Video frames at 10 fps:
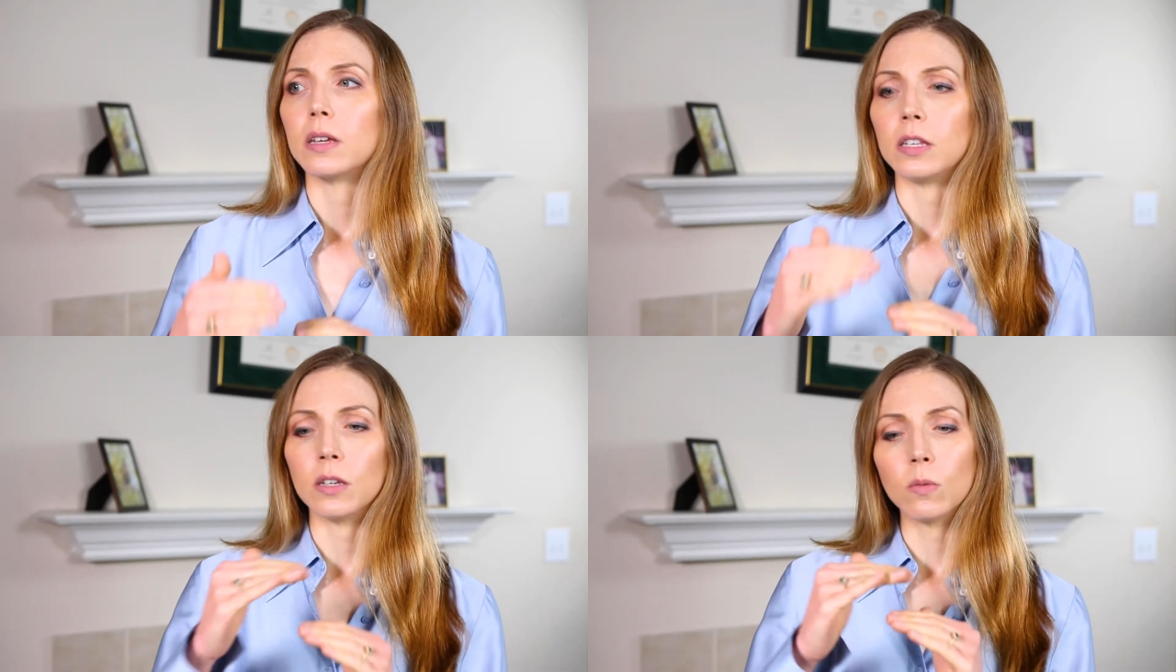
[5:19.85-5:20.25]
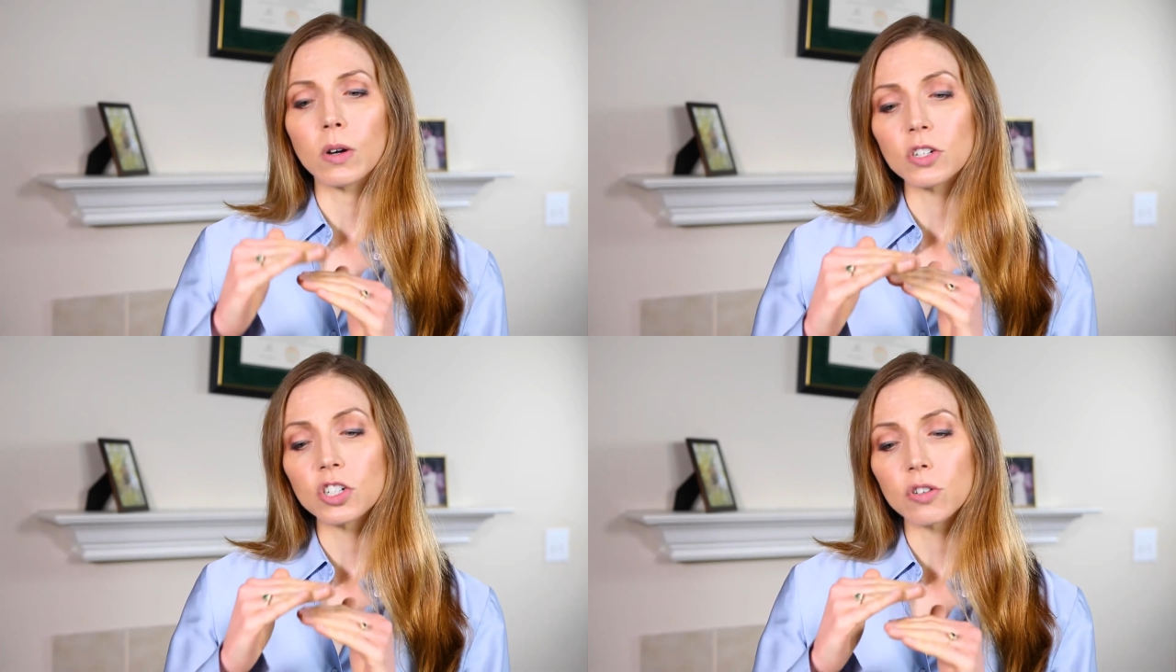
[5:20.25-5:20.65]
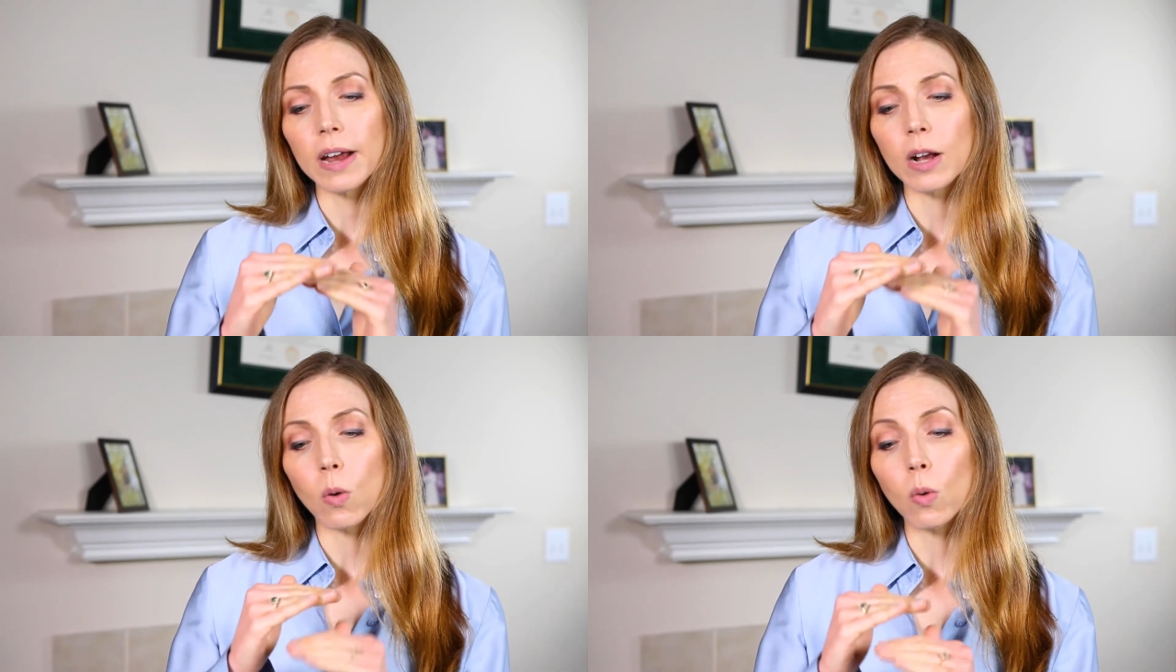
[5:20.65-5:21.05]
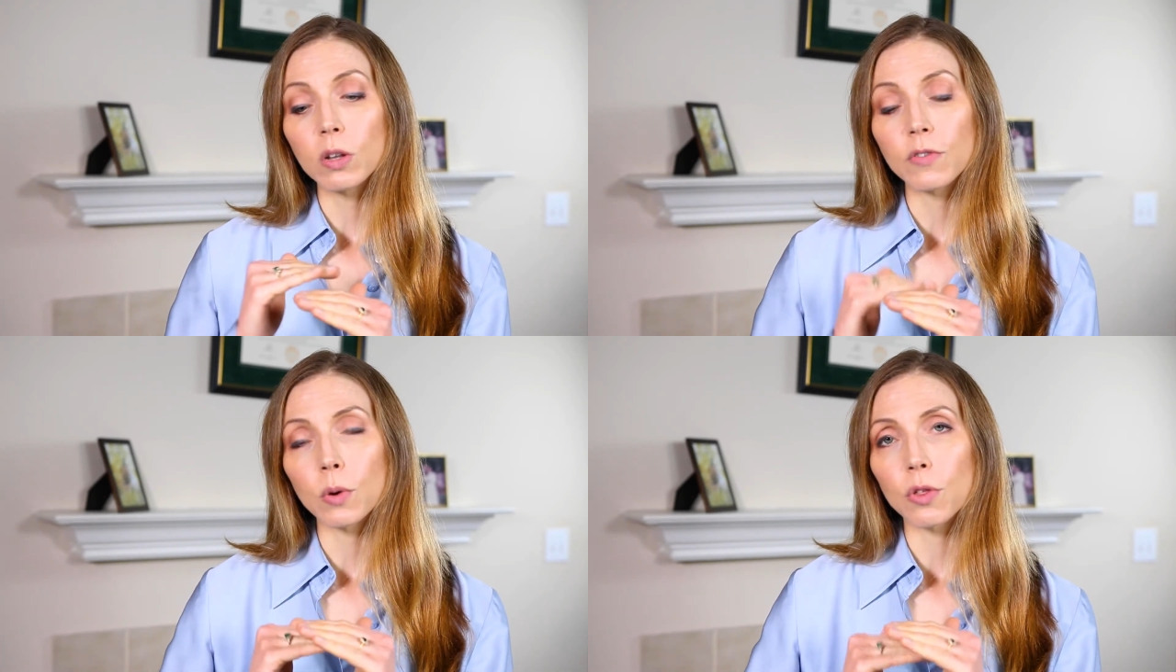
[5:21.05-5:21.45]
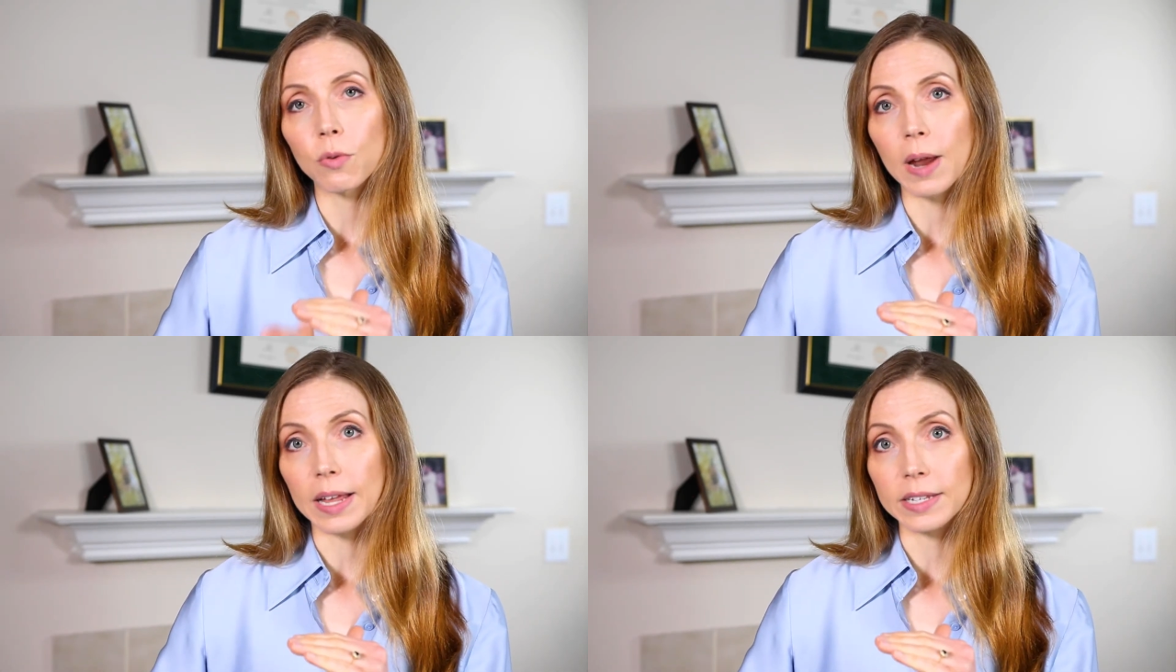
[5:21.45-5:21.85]
you want to track all of your
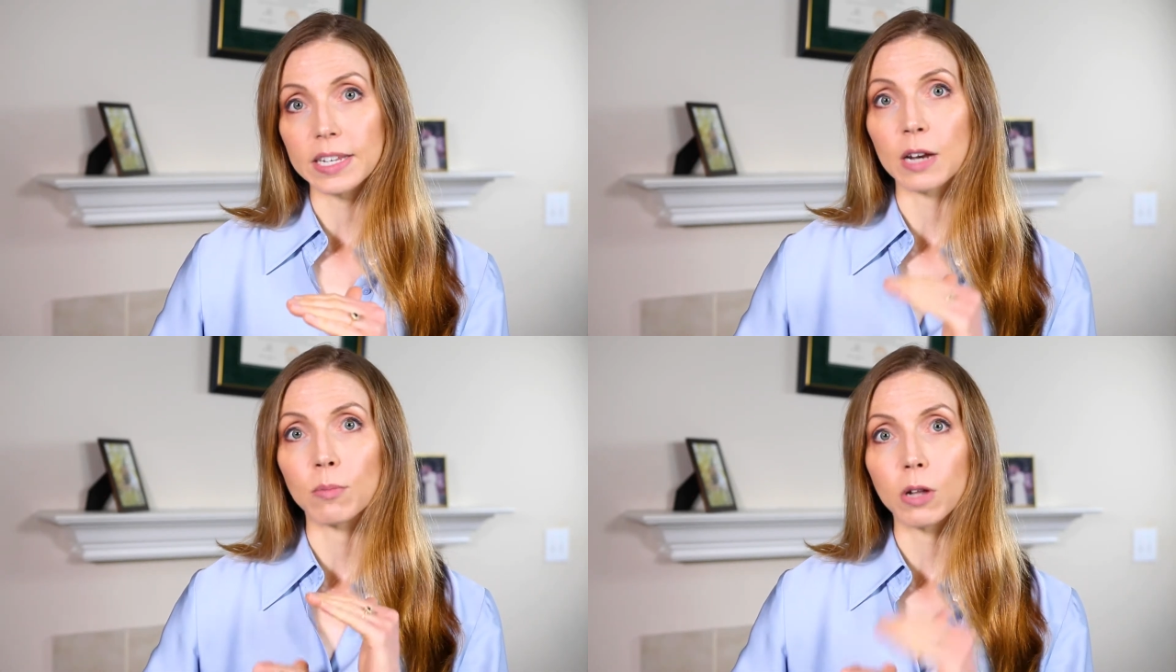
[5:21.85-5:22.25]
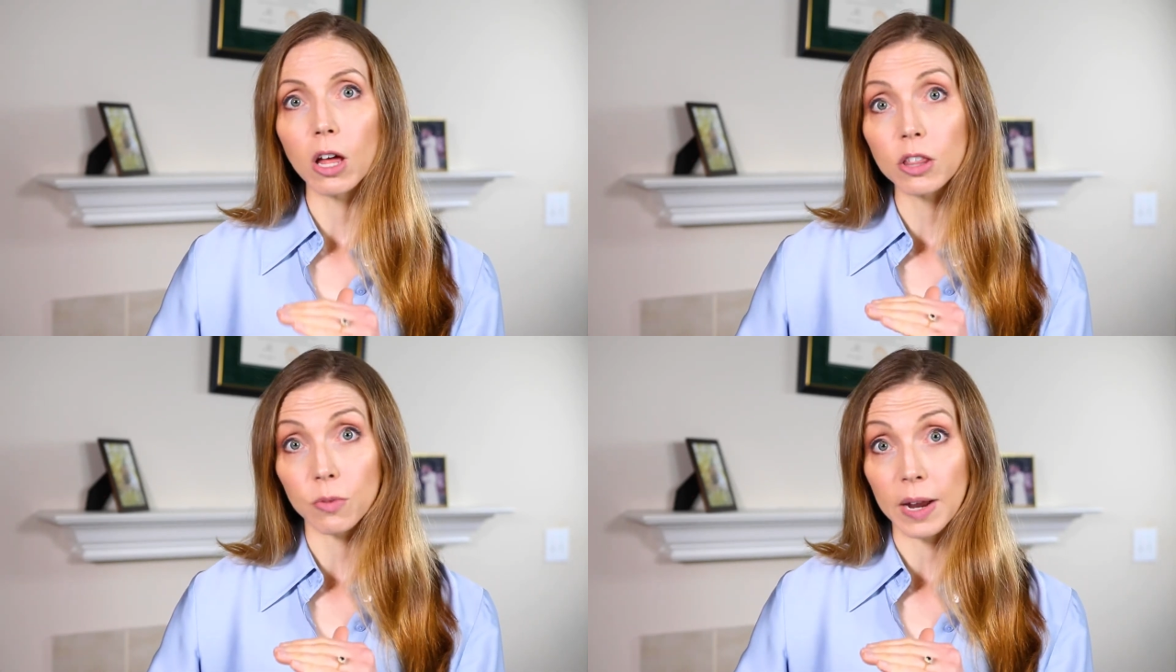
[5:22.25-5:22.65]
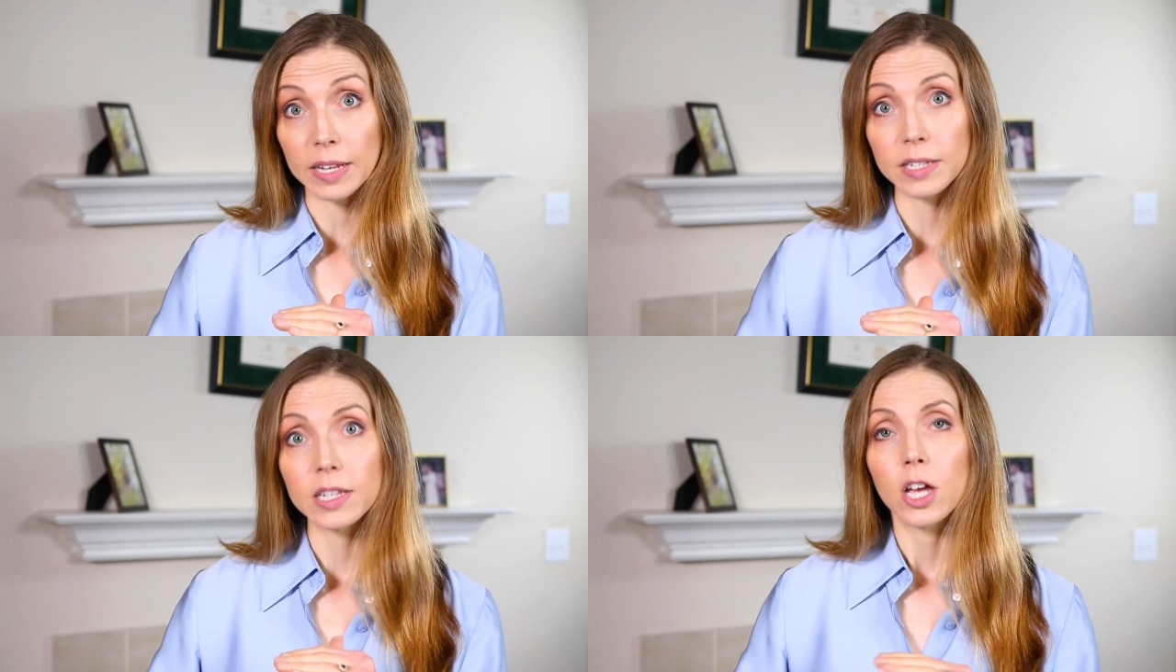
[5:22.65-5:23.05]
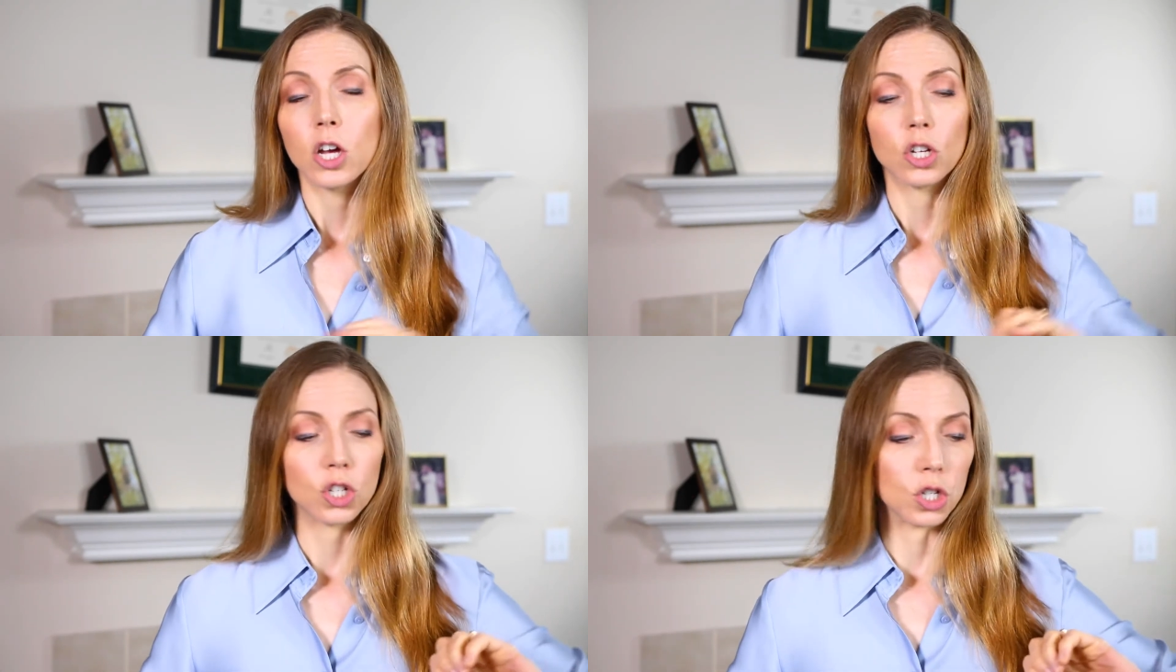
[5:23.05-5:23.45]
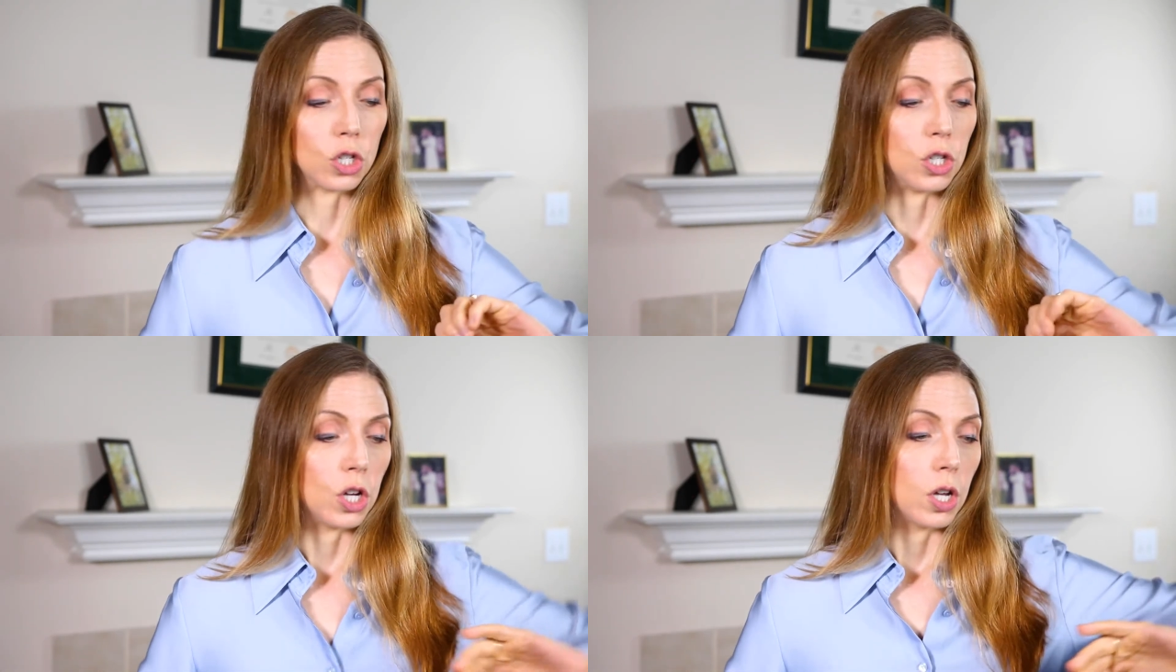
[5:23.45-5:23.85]
threads, and plot threads
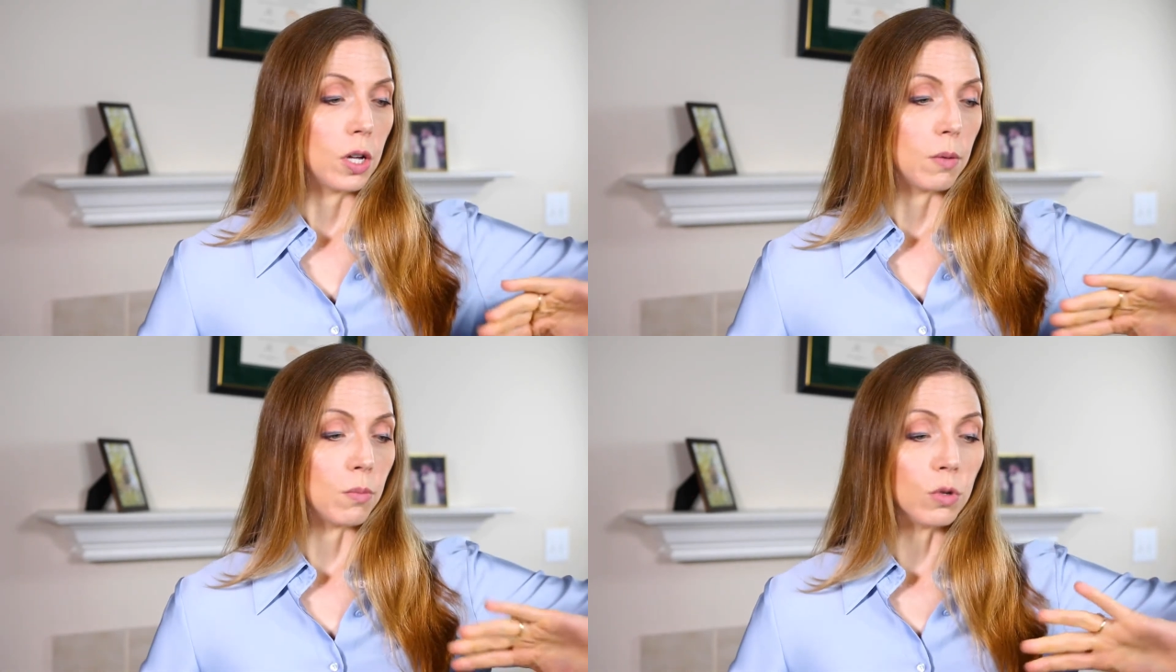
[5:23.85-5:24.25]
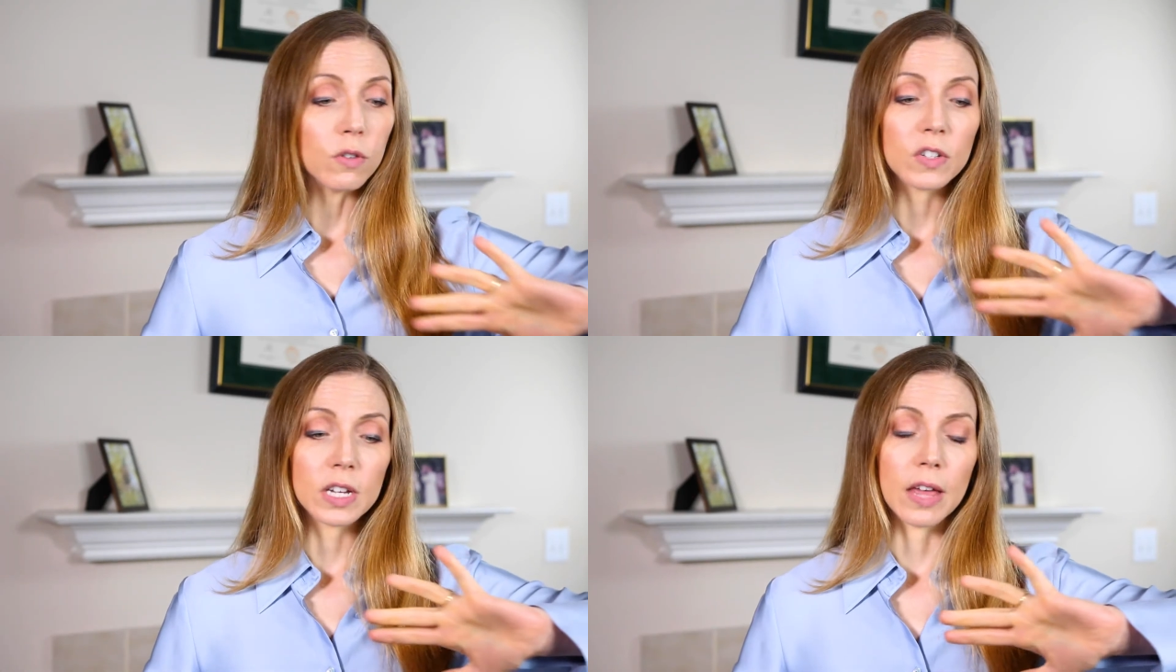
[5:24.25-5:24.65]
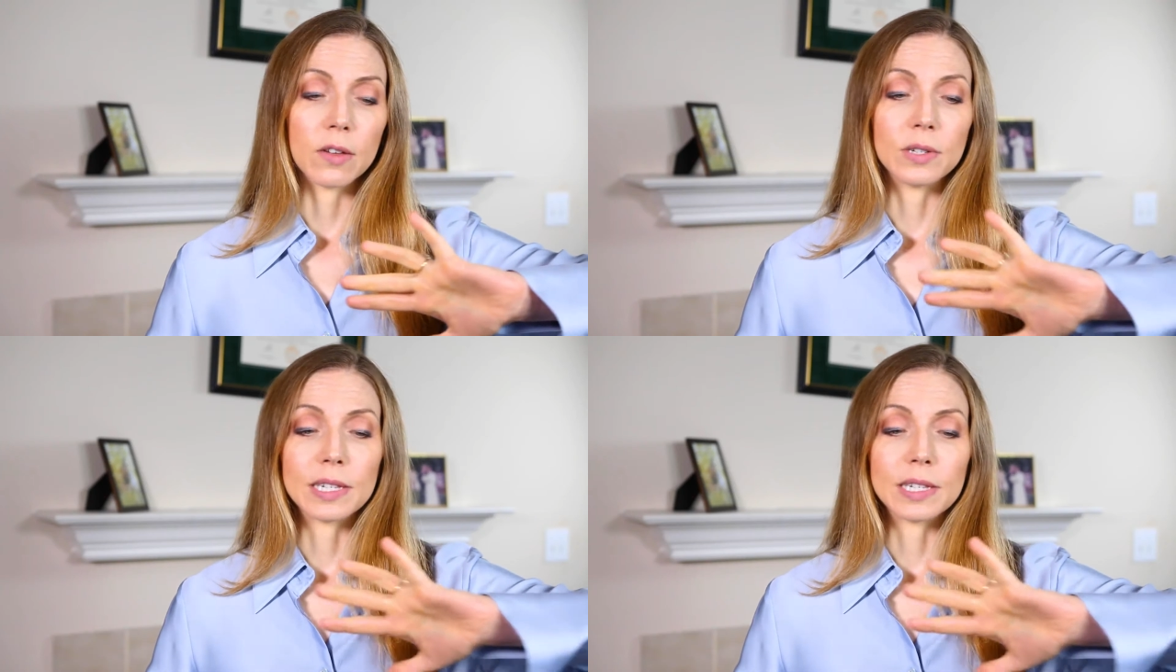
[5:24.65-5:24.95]
should move together.